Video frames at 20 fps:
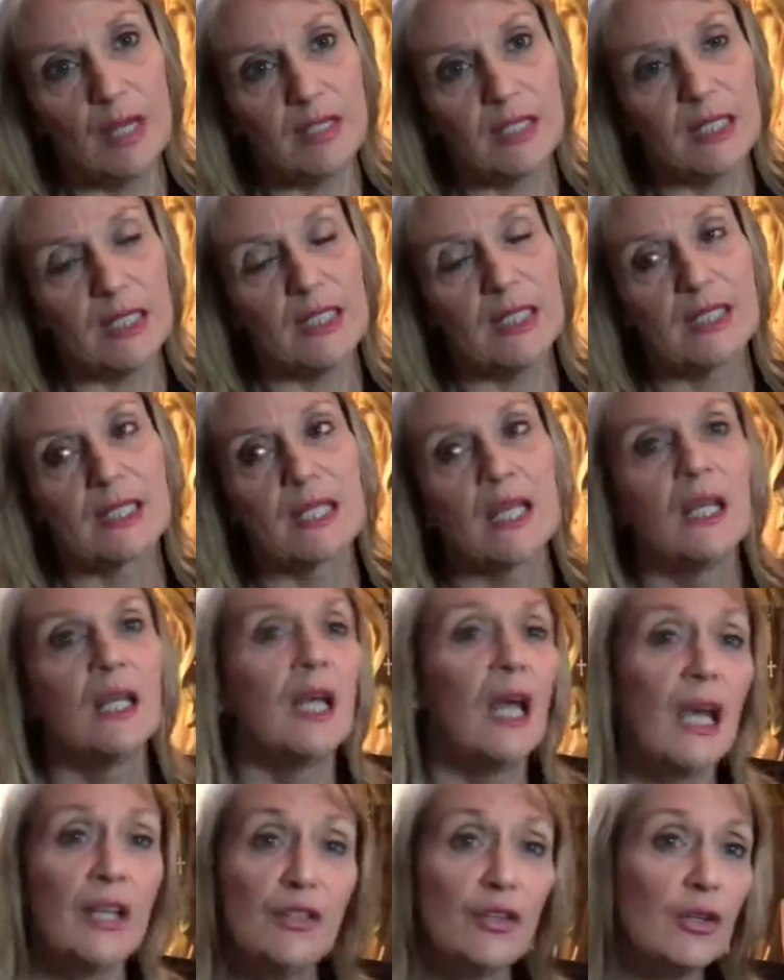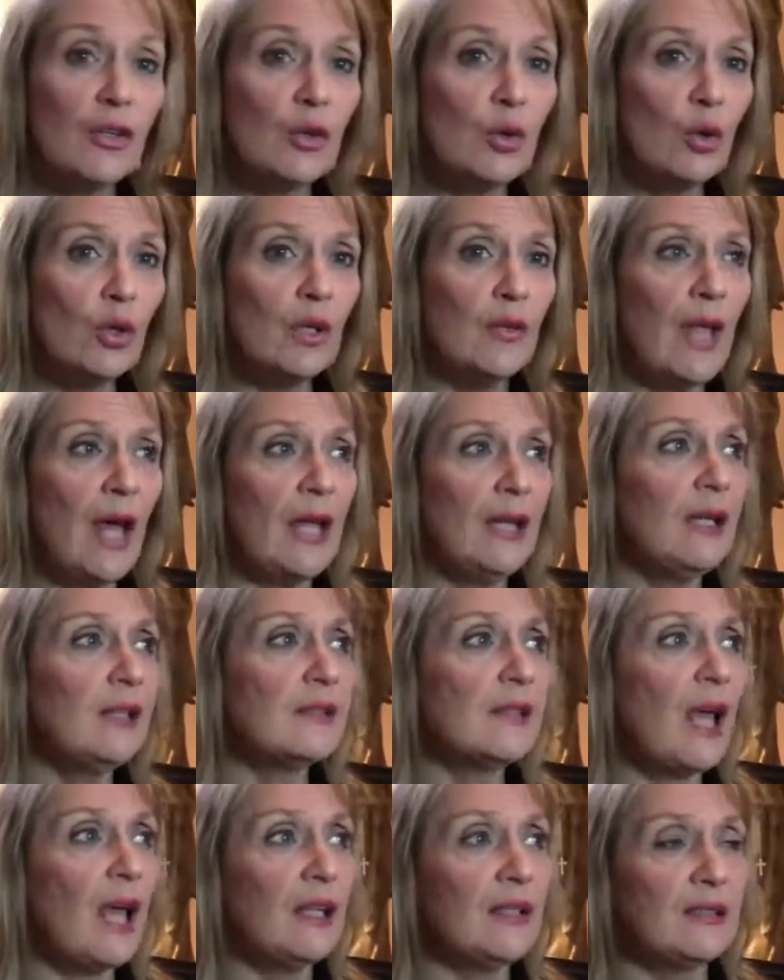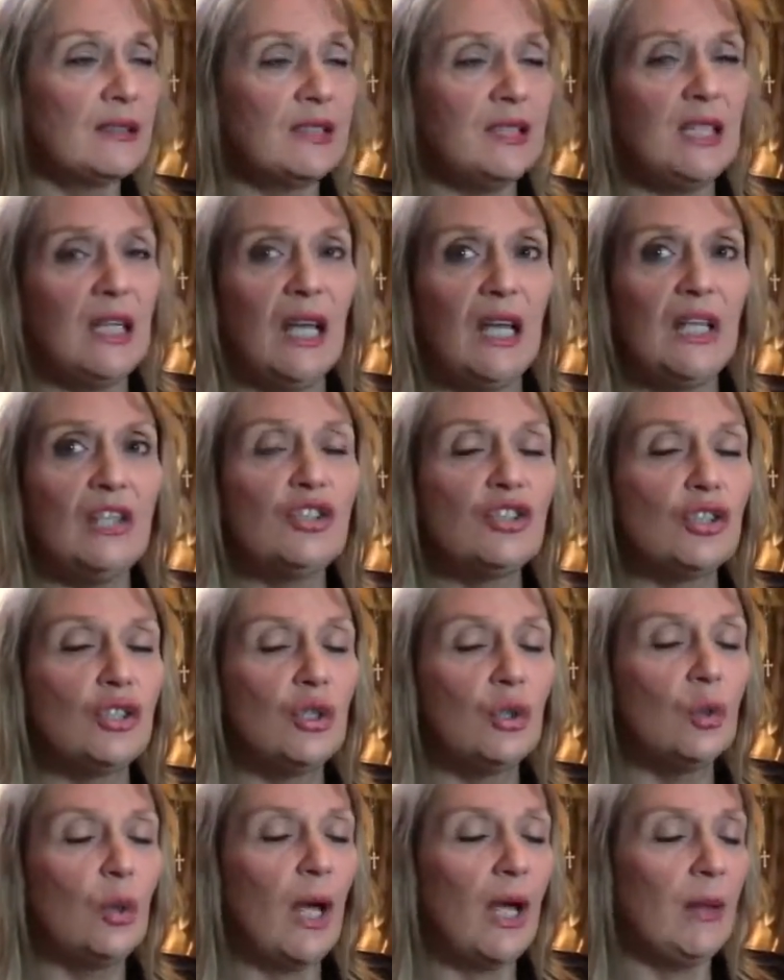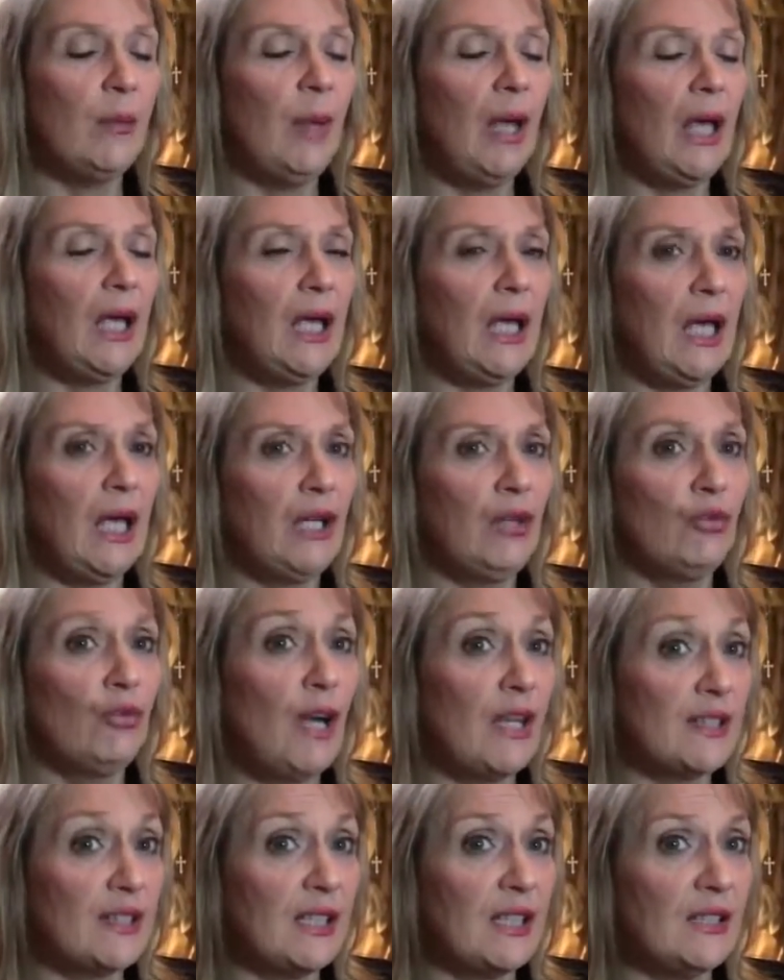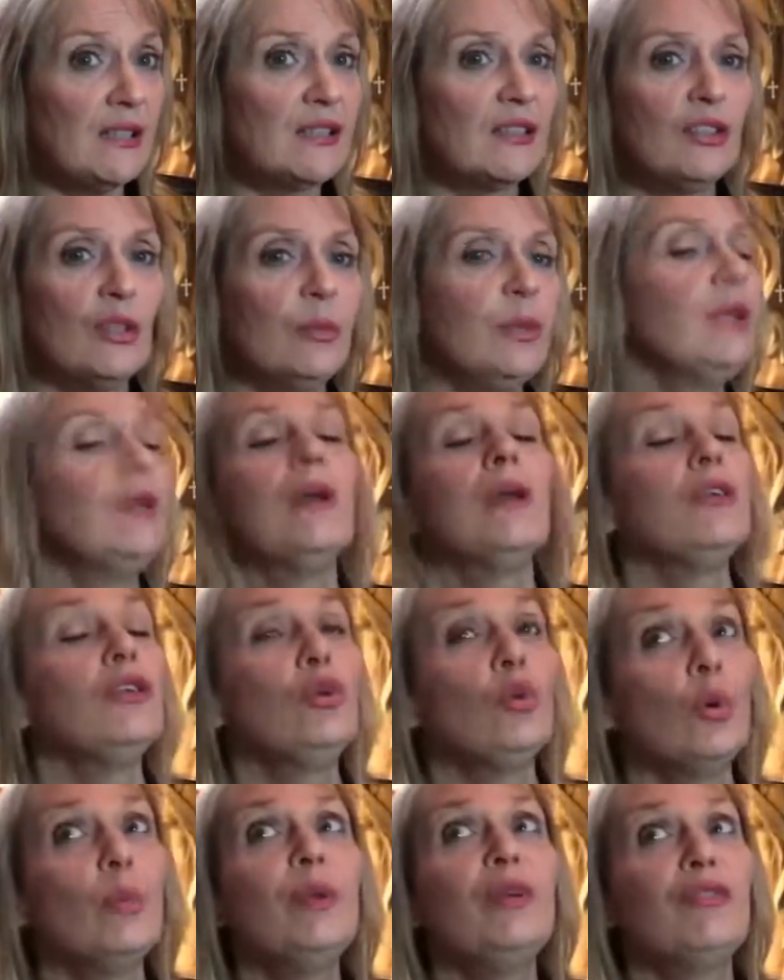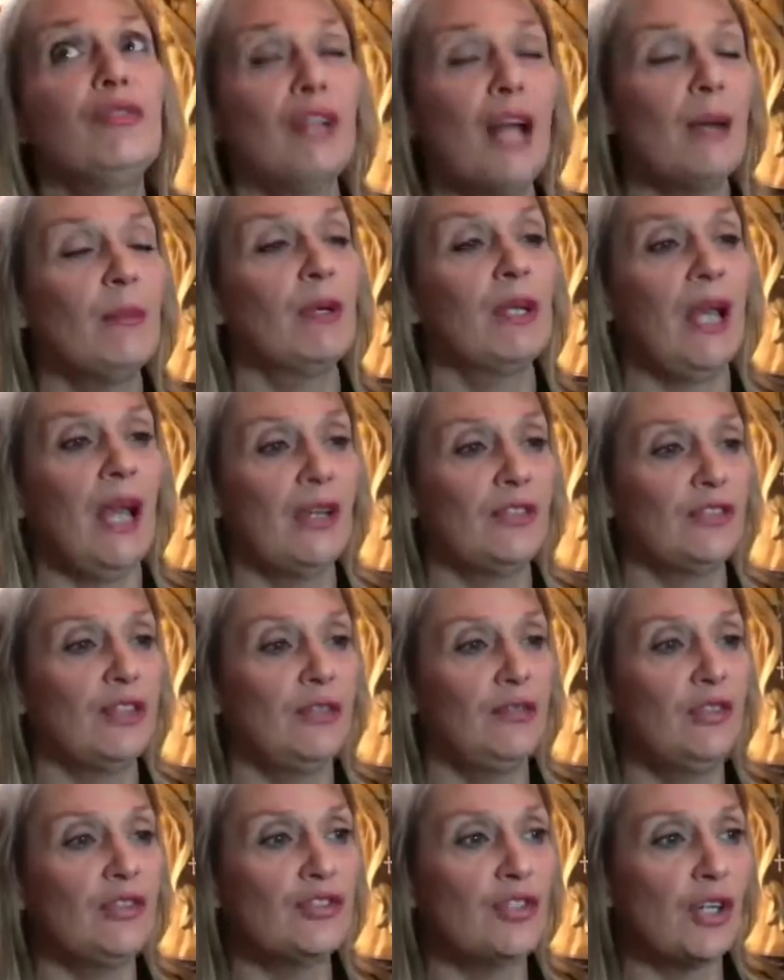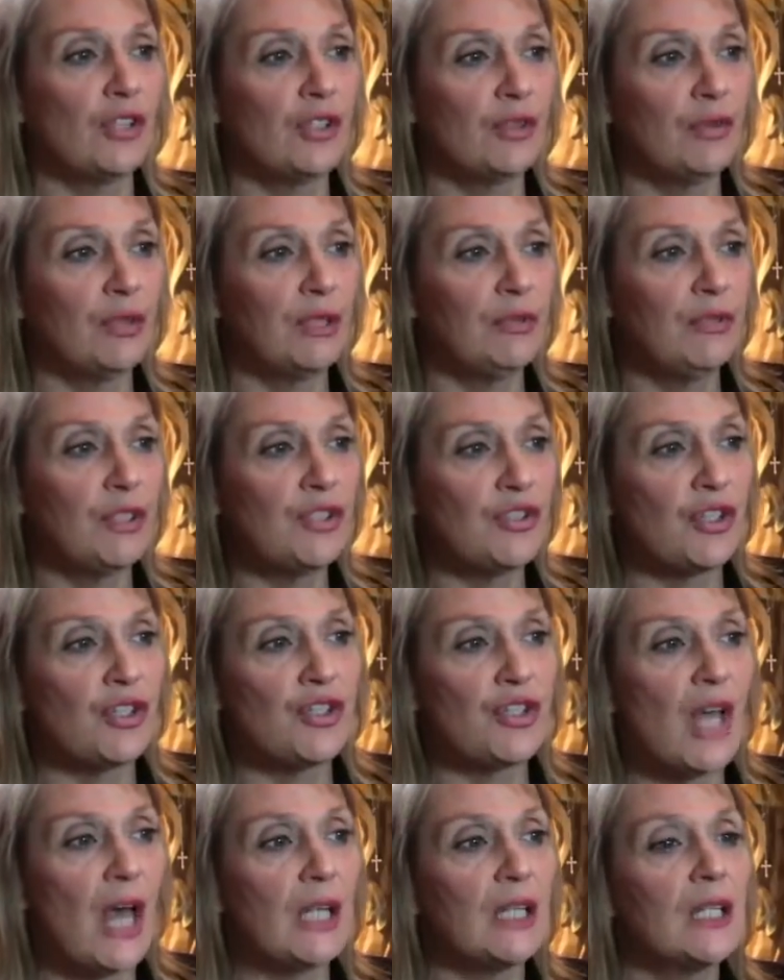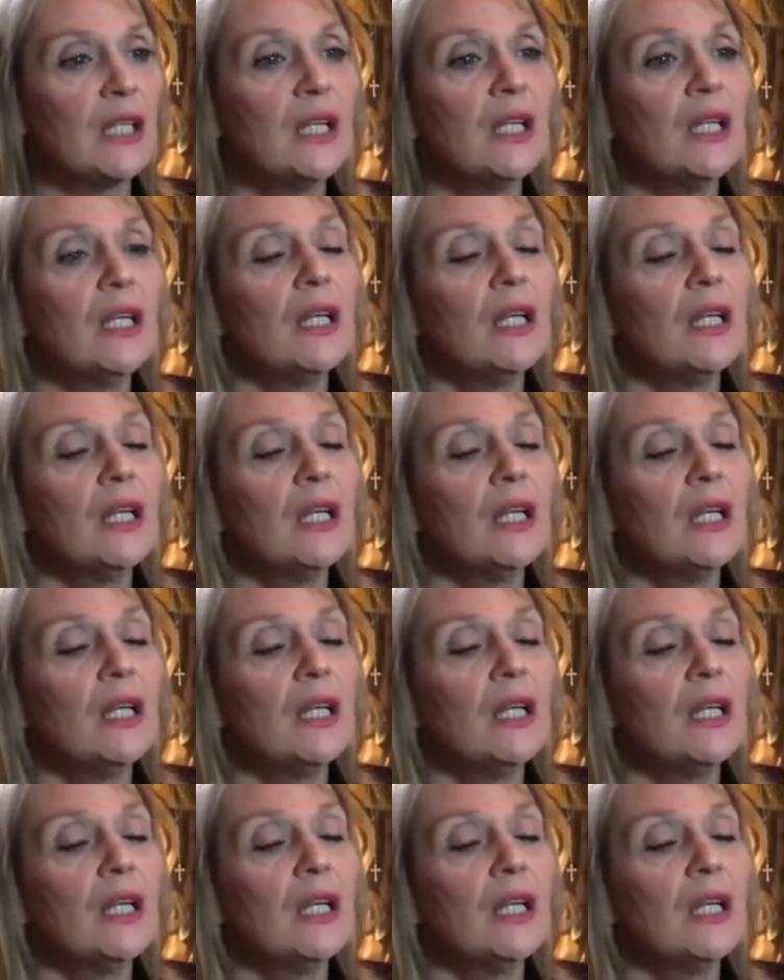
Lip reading: resonance, and you can Google that. It's SCHUMAN resonance. You will be flabbergasted if you start to really research that.